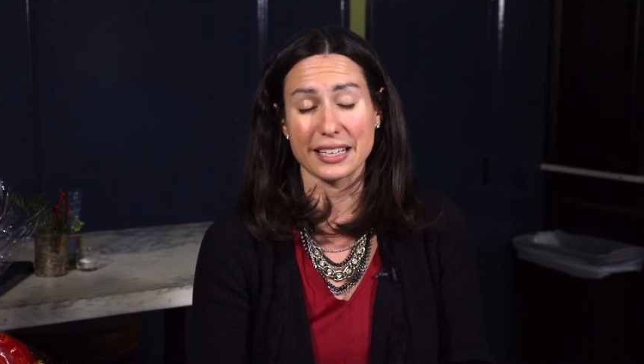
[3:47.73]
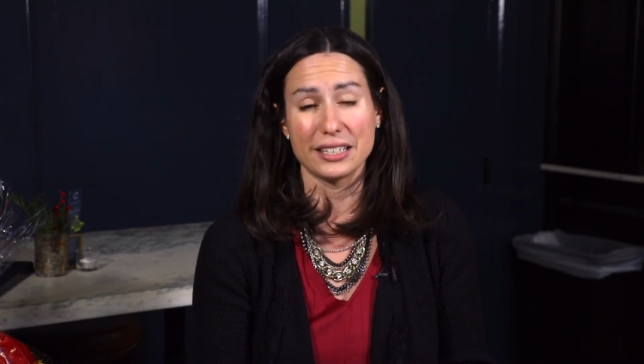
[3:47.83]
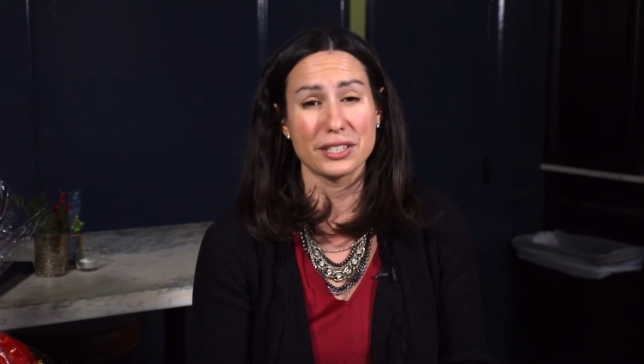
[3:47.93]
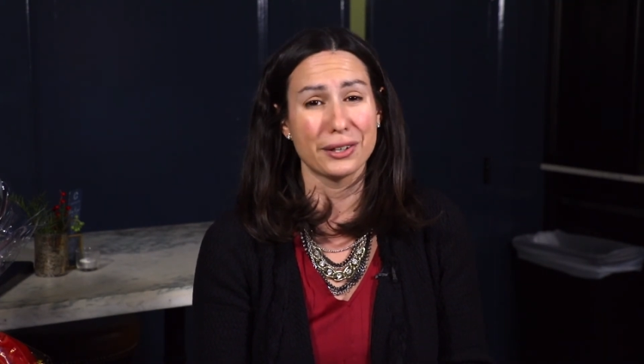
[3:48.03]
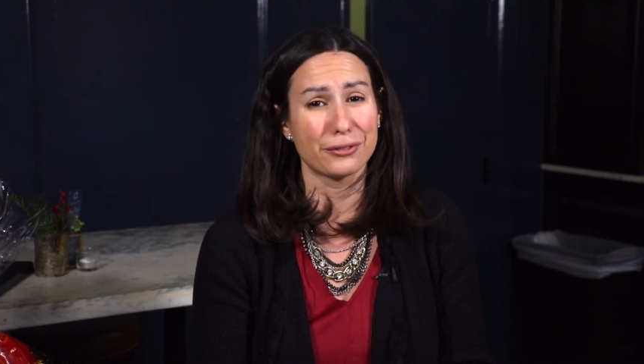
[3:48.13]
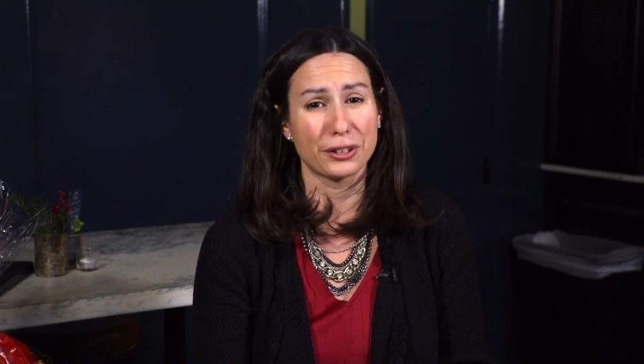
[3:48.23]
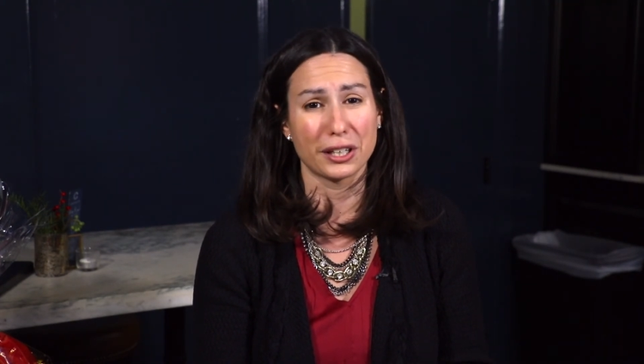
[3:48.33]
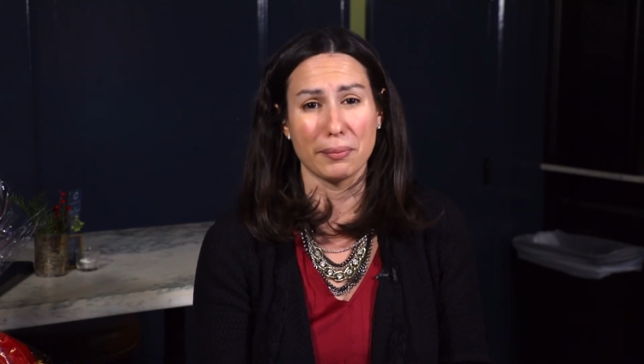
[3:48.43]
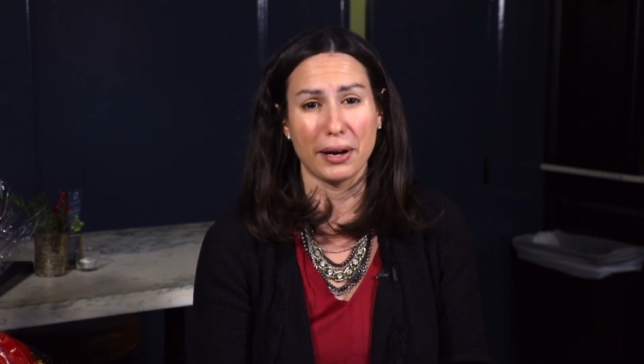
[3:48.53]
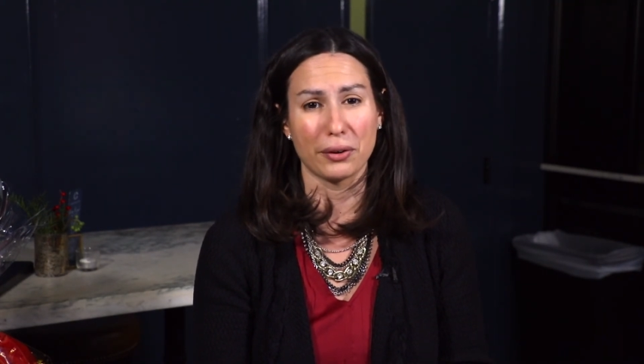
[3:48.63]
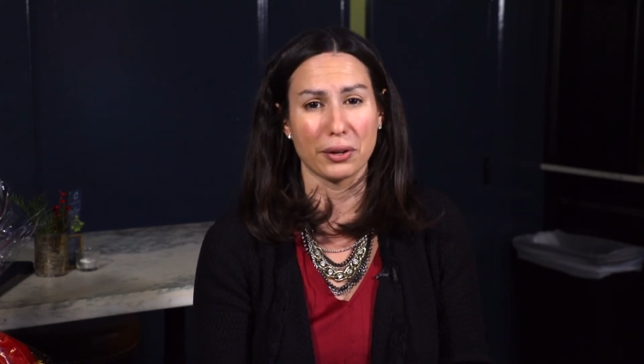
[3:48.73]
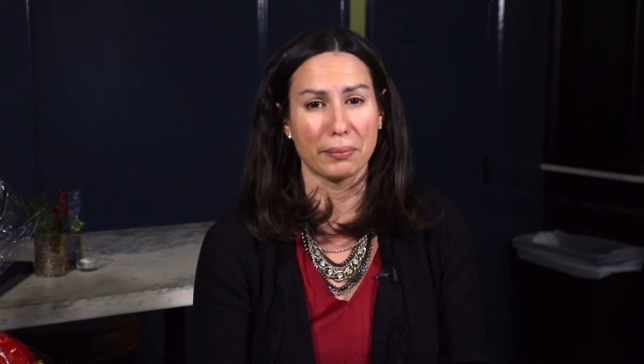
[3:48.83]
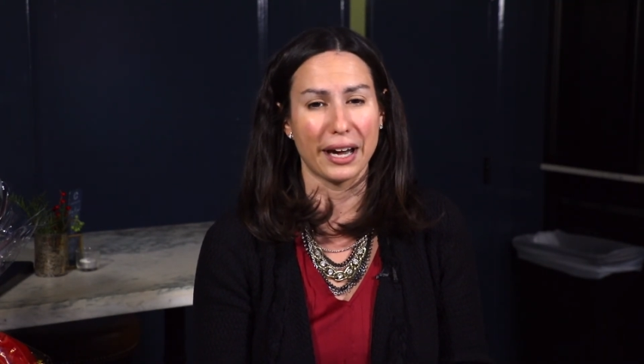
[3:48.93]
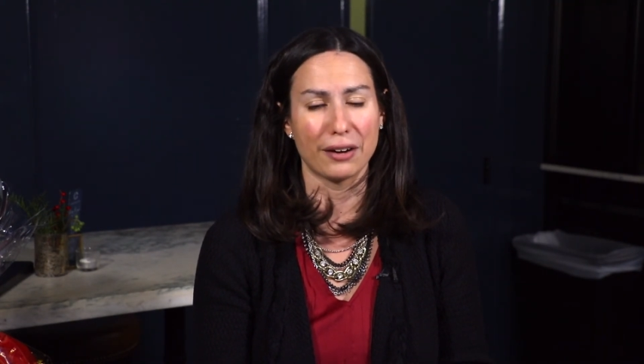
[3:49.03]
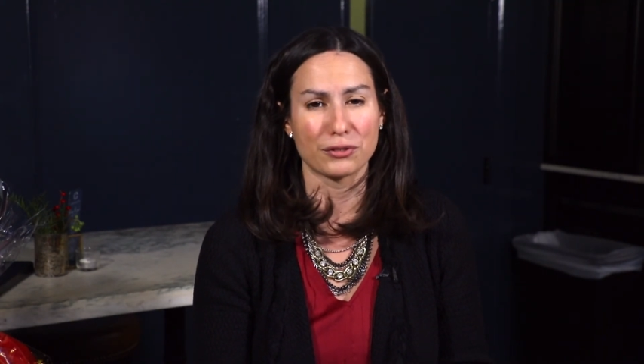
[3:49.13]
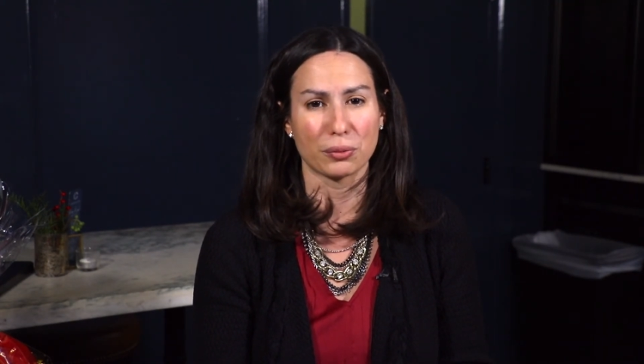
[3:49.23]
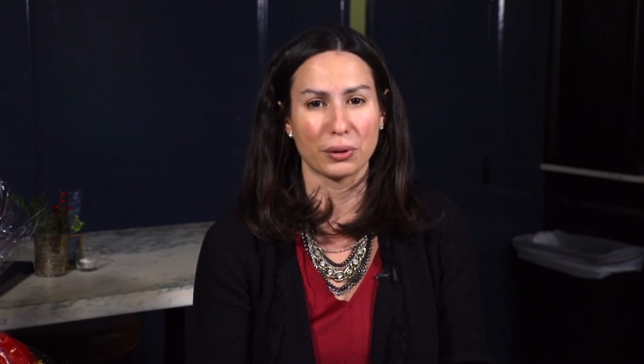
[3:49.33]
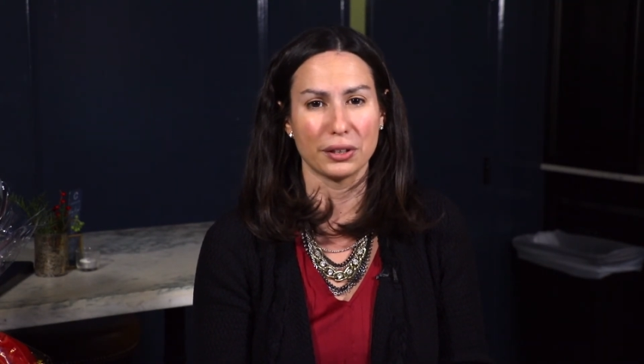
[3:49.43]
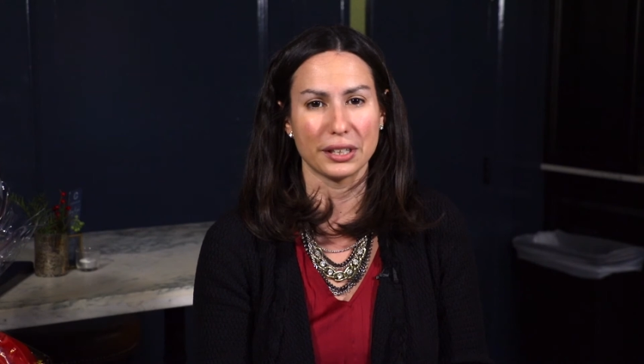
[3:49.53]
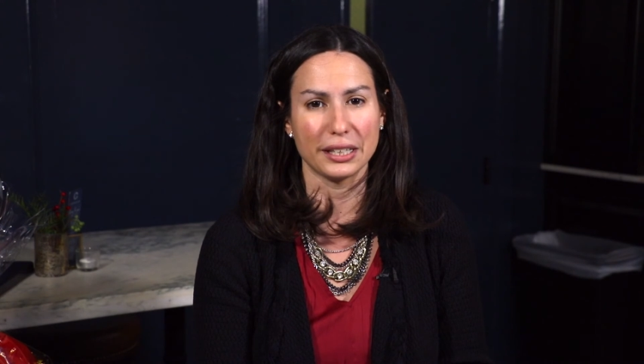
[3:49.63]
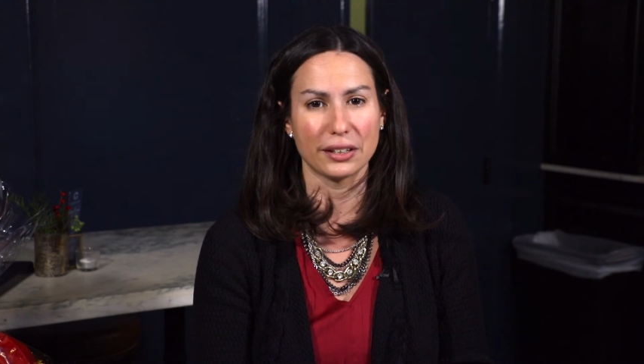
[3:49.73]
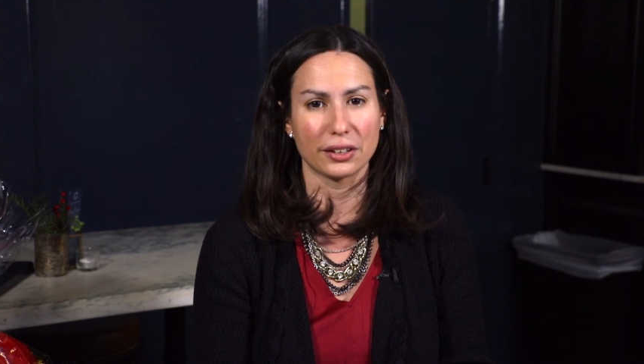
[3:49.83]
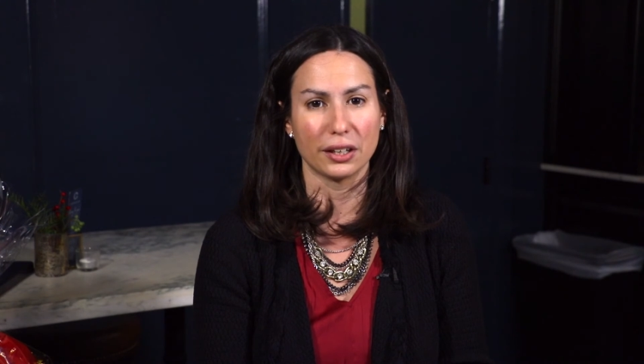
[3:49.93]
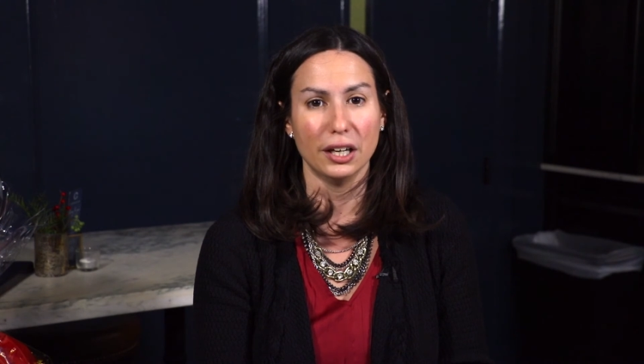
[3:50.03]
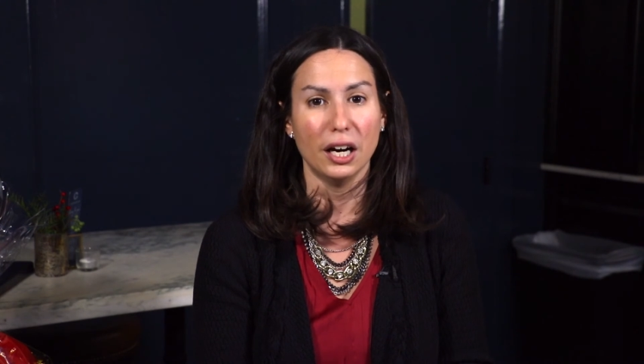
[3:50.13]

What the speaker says: and don't forget about them afterward either.